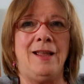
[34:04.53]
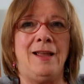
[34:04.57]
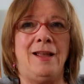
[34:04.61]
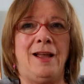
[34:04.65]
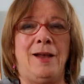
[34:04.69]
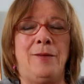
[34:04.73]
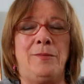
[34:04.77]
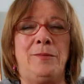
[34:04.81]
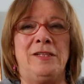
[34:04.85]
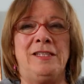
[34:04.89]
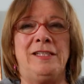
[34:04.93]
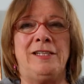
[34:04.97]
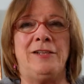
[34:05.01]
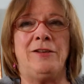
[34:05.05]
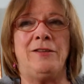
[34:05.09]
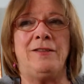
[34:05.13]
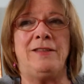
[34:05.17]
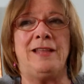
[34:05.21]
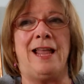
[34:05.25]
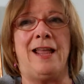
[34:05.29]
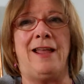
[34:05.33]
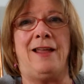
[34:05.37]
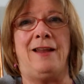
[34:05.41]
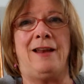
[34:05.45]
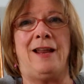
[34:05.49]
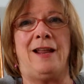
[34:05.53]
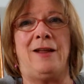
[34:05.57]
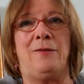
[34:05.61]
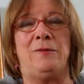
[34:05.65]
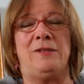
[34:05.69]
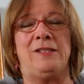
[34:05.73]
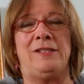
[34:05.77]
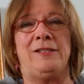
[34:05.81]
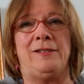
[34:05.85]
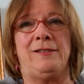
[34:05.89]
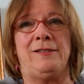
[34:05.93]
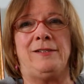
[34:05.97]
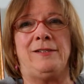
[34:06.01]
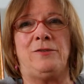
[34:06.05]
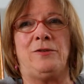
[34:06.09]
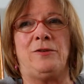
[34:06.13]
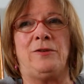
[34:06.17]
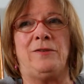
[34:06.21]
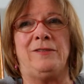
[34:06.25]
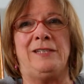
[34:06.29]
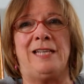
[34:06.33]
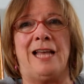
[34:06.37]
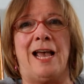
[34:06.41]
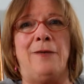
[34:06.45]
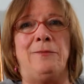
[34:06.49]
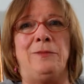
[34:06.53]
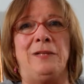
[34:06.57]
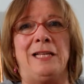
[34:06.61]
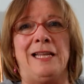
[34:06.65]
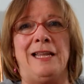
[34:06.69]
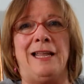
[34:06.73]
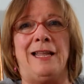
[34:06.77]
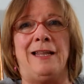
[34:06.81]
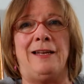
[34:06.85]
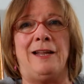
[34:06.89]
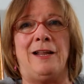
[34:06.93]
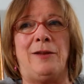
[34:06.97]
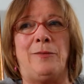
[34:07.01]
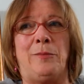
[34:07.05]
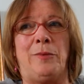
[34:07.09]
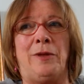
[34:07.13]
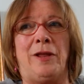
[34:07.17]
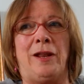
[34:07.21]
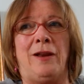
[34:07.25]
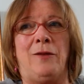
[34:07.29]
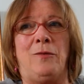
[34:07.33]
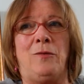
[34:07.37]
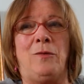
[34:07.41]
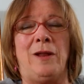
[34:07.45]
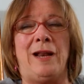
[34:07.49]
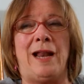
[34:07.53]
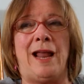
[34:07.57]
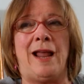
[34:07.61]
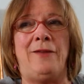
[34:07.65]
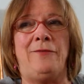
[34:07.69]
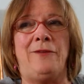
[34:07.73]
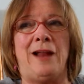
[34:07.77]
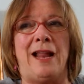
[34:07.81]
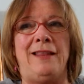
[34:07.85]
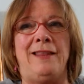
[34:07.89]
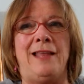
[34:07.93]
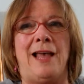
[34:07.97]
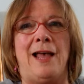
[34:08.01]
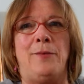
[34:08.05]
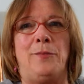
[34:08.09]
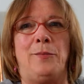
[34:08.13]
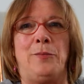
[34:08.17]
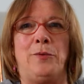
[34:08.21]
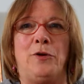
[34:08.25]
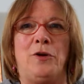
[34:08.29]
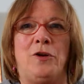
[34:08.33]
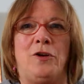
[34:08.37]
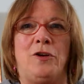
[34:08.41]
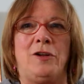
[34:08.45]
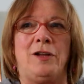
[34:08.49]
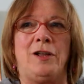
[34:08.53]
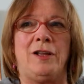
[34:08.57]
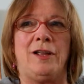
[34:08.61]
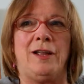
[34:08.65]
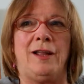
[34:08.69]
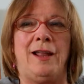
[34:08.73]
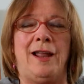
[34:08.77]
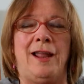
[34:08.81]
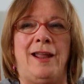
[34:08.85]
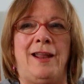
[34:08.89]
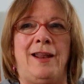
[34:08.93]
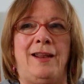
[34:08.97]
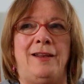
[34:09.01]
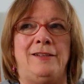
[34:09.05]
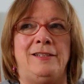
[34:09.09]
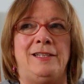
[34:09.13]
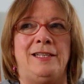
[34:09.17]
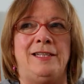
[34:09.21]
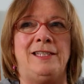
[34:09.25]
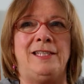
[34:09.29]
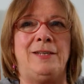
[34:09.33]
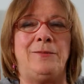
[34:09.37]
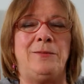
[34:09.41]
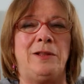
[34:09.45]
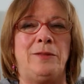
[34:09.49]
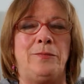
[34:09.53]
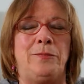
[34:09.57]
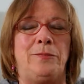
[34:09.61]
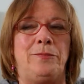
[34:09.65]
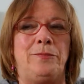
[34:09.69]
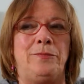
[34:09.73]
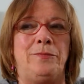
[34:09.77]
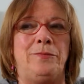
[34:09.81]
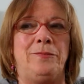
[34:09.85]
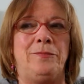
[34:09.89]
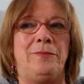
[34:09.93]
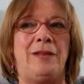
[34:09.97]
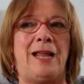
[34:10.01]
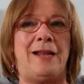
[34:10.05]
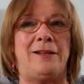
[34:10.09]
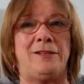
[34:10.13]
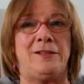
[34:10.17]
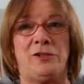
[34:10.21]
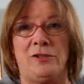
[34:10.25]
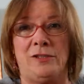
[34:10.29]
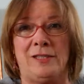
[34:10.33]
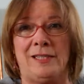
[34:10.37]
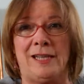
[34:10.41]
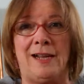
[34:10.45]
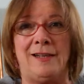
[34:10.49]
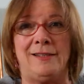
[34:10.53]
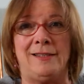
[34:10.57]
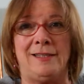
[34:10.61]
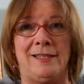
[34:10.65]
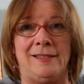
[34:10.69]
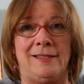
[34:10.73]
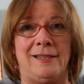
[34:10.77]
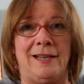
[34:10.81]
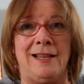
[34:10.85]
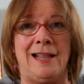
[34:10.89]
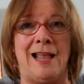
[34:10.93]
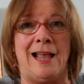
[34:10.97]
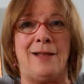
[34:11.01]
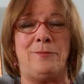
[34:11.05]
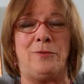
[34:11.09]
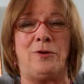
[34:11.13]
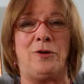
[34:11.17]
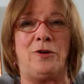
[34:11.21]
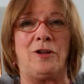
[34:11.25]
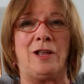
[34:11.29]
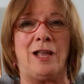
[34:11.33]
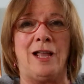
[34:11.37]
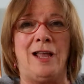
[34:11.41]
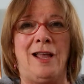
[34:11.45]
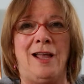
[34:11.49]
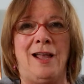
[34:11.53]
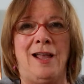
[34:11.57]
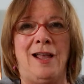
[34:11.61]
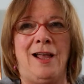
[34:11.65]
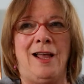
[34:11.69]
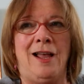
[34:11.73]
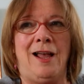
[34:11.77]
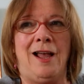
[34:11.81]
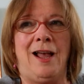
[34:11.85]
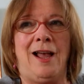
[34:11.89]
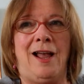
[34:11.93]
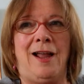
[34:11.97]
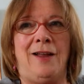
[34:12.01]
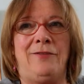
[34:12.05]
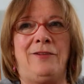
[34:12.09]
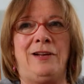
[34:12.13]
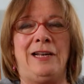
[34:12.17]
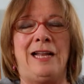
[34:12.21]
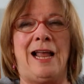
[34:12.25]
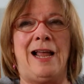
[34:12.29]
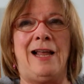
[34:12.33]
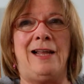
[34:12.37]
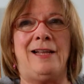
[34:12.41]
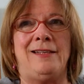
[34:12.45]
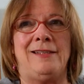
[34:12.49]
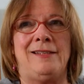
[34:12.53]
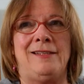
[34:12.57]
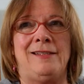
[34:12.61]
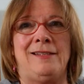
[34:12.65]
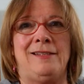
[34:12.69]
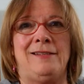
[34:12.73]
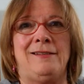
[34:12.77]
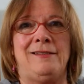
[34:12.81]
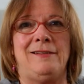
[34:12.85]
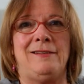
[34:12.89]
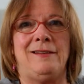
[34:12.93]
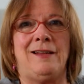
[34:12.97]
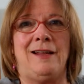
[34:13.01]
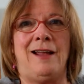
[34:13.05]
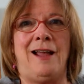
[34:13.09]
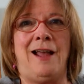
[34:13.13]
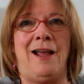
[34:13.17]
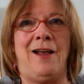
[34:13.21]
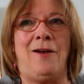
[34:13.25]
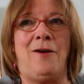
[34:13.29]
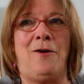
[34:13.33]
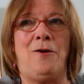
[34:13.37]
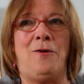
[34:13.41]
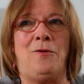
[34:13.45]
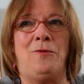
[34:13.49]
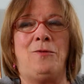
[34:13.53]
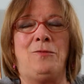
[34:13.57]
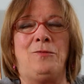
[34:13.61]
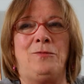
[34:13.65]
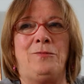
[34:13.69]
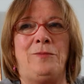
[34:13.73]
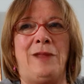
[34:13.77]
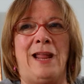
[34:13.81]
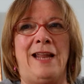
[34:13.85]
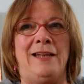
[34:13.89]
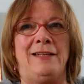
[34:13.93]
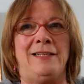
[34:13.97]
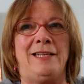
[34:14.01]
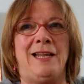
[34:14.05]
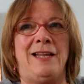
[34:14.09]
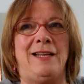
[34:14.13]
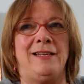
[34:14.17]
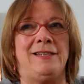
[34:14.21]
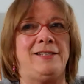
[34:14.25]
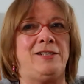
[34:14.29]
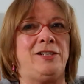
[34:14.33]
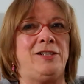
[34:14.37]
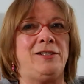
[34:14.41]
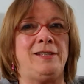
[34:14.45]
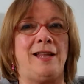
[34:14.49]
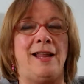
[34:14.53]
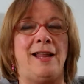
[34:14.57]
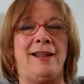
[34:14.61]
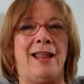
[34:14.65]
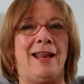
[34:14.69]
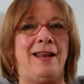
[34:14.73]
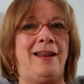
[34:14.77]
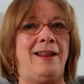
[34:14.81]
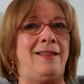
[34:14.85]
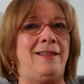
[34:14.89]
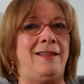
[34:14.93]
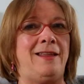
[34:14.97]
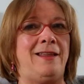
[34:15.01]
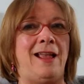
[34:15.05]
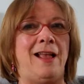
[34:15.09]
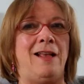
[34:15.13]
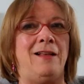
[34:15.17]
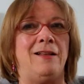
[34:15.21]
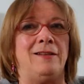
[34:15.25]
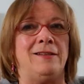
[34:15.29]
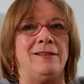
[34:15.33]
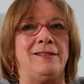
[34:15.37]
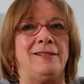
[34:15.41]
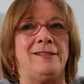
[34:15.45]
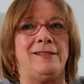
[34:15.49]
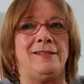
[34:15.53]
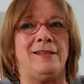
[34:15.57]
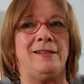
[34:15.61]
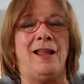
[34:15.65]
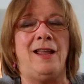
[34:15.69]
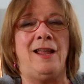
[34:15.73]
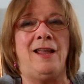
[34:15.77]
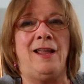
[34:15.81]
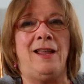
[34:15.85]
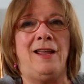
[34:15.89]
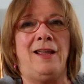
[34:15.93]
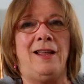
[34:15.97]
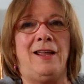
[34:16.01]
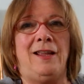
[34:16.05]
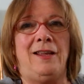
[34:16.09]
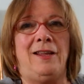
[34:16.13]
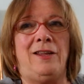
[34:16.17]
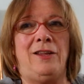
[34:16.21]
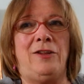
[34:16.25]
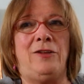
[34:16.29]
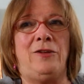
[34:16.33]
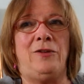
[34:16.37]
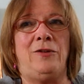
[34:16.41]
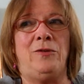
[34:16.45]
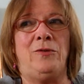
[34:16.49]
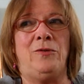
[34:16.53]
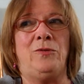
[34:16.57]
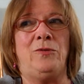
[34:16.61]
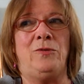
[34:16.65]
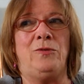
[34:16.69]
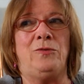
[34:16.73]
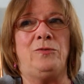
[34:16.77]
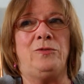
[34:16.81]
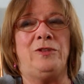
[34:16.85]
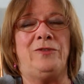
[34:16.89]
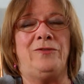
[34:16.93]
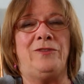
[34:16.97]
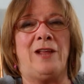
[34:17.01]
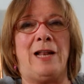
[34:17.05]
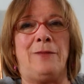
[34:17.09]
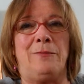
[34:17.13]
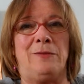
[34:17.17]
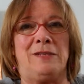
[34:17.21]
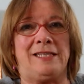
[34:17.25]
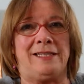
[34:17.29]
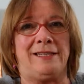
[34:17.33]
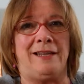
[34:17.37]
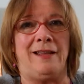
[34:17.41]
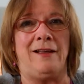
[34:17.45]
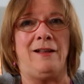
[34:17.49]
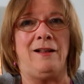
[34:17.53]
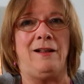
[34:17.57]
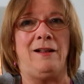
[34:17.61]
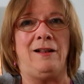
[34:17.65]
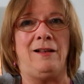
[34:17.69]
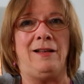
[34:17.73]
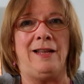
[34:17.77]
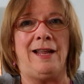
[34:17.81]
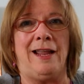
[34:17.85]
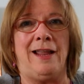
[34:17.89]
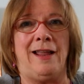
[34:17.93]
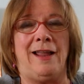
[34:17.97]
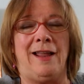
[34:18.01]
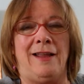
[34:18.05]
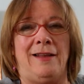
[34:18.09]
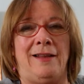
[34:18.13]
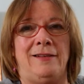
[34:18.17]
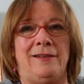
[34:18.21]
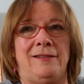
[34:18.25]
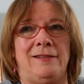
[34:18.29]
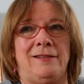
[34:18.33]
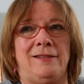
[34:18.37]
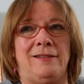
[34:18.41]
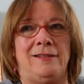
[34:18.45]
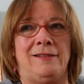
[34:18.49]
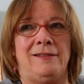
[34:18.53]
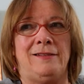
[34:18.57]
Up until then, I was just sort of dabbling in it. But when I read that book and did some of the exercises in that book, I realized how painting is just like anything else. You develop a skill, and